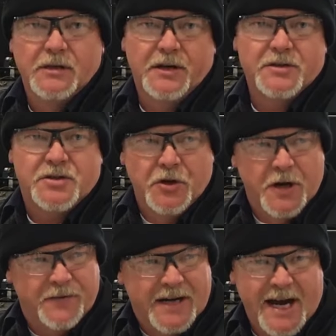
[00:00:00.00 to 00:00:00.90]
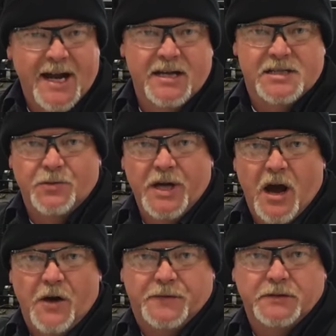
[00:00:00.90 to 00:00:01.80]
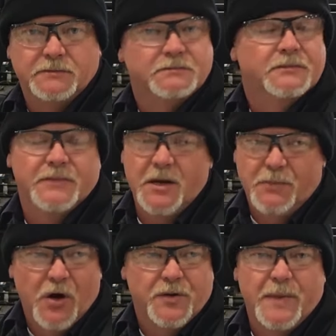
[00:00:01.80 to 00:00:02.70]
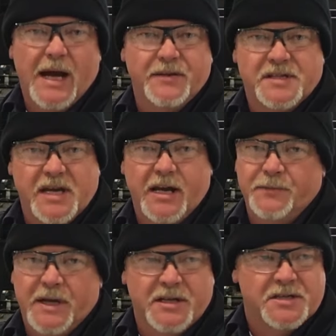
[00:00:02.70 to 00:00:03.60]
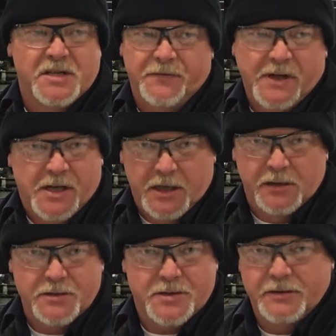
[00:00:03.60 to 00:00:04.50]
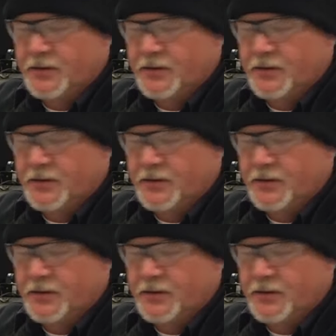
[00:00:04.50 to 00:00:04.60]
There's 2 different kinds that we offer. They're both about the same, they're just different colors.